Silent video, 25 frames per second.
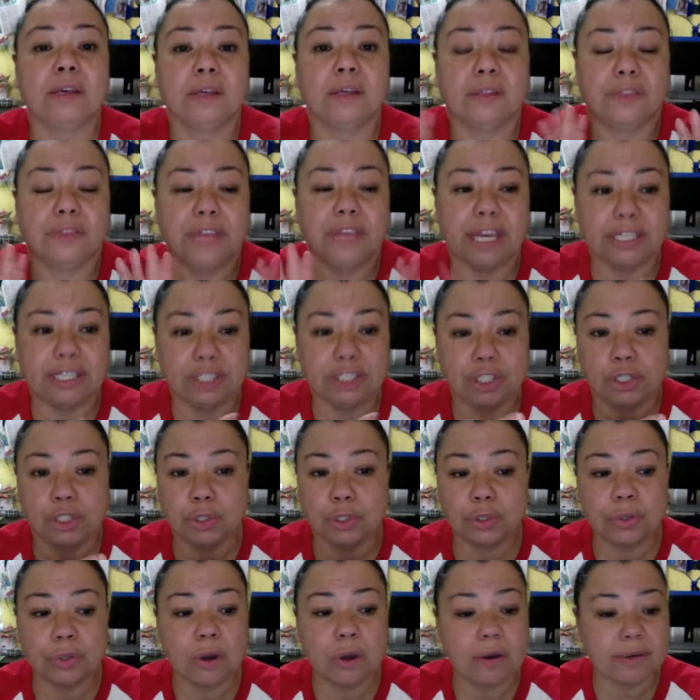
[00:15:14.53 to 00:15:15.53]
They
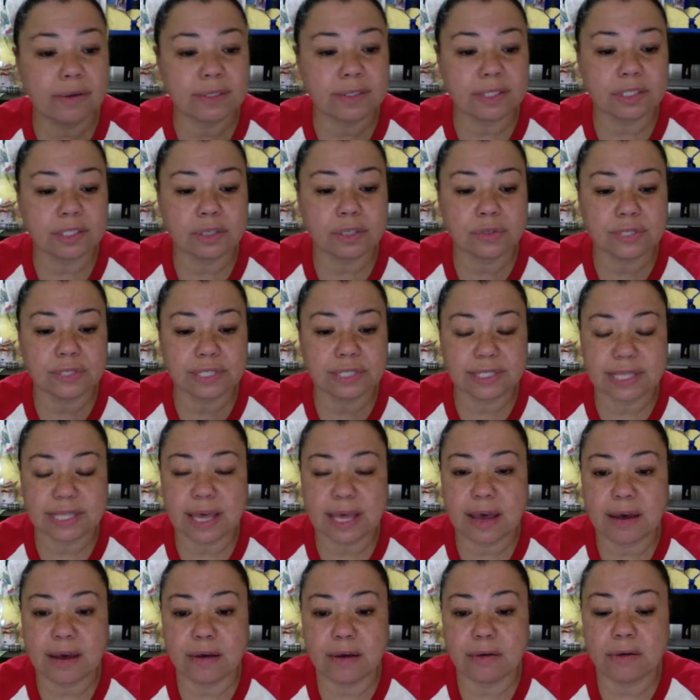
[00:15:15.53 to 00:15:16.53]
do also
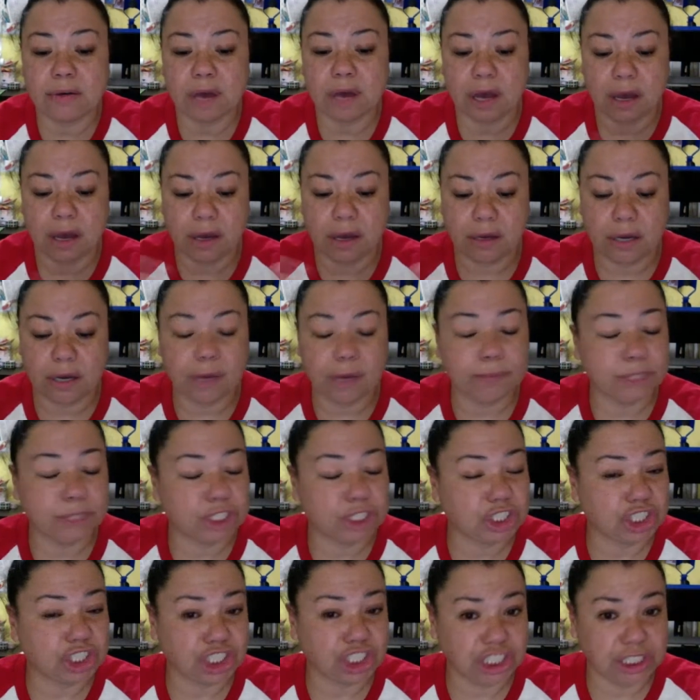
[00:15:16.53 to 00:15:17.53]
sell a
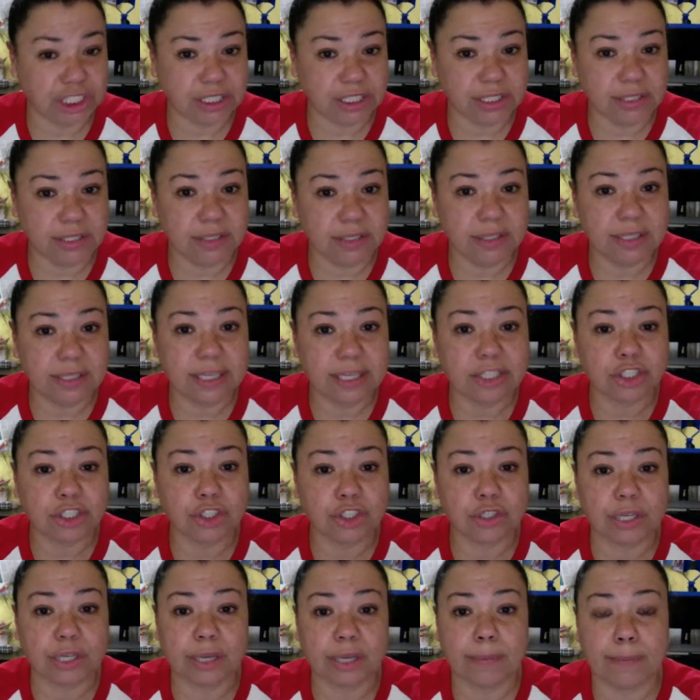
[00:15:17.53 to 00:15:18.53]
machine that
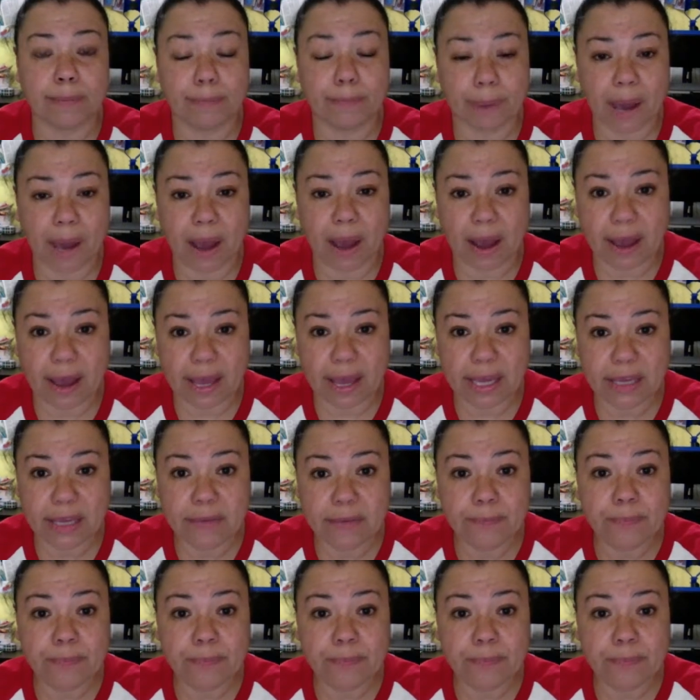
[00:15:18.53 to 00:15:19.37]
you can buy.